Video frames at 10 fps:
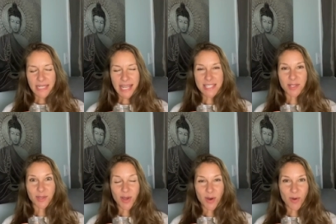Nice
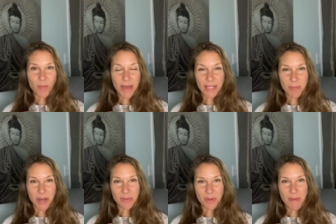low belly
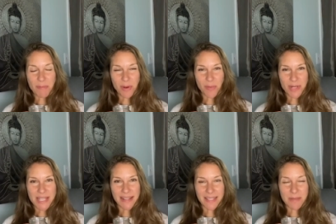breath. Remember, we're
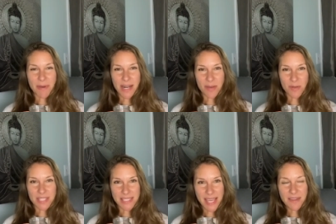telling the body we're
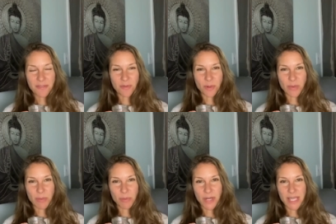safe when
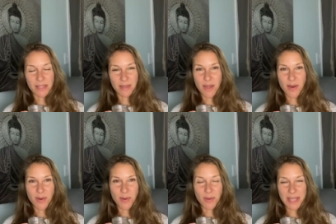we breathe
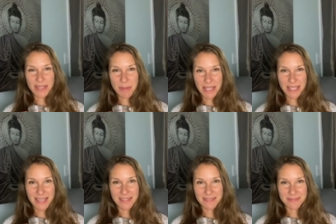low in the belly.